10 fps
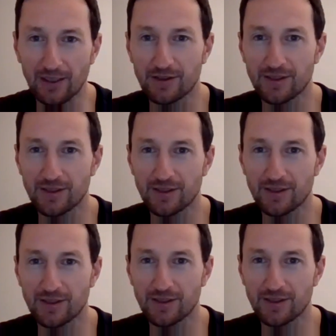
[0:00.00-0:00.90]

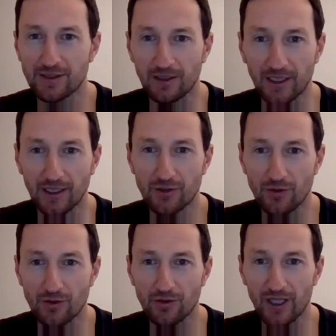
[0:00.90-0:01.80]
instantly
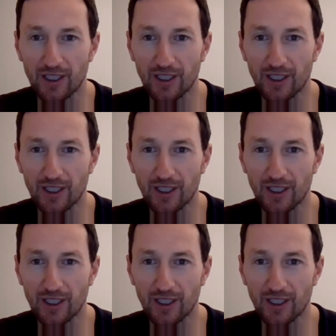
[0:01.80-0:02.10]
to the other